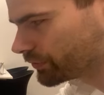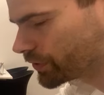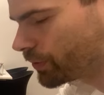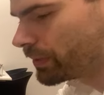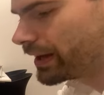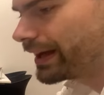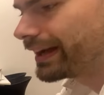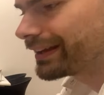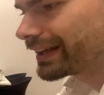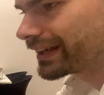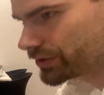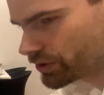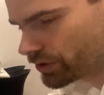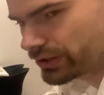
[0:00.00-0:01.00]
from
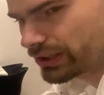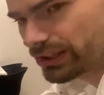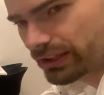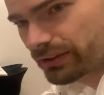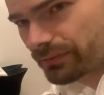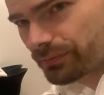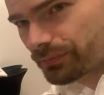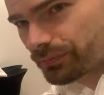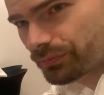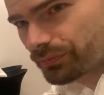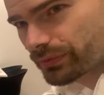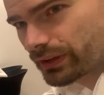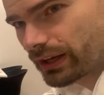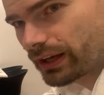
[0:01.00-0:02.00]
electronic
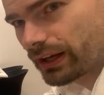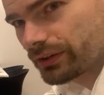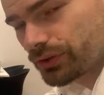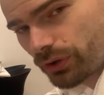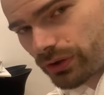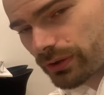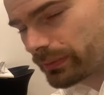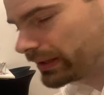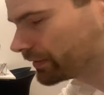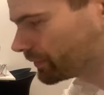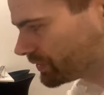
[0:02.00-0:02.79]
document,